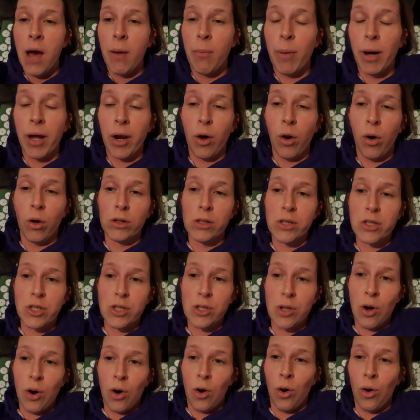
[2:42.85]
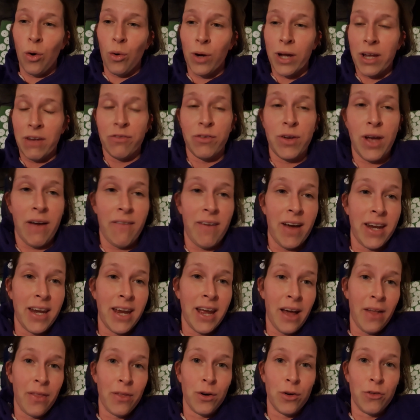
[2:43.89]
But also, if you have
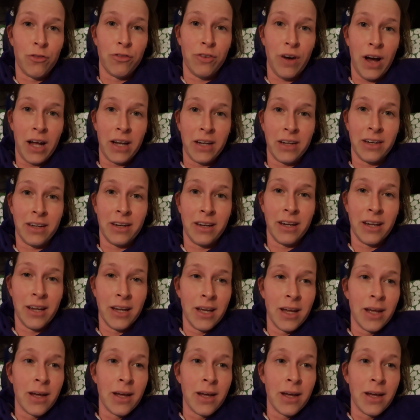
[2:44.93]
any other fun